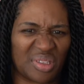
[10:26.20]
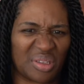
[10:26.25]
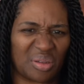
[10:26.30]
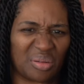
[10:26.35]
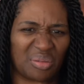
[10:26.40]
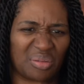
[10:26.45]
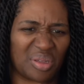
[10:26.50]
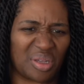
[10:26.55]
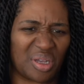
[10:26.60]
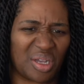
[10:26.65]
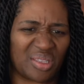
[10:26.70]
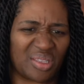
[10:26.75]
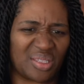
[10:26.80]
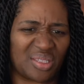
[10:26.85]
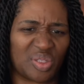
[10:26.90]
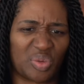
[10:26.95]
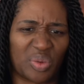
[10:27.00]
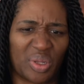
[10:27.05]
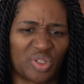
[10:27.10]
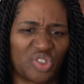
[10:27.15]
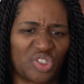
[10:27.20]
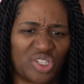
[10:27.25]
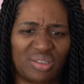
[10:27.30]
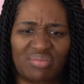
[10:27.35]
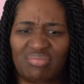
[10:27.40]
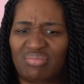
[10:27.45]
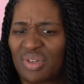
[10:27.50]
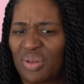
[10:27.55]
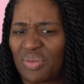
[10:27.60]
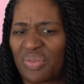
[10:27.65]
Oh, God, the
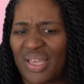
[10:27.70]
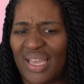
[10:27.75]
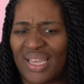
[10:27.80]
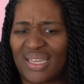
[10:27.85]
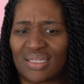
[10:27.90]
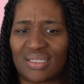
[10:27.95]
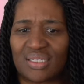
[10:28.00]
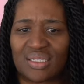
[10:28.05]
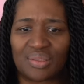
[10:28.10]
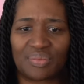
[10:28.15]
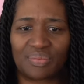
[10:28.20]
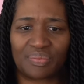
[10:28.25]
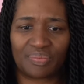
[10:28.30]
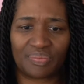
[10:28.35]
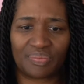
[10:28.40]
squelching. No thanks.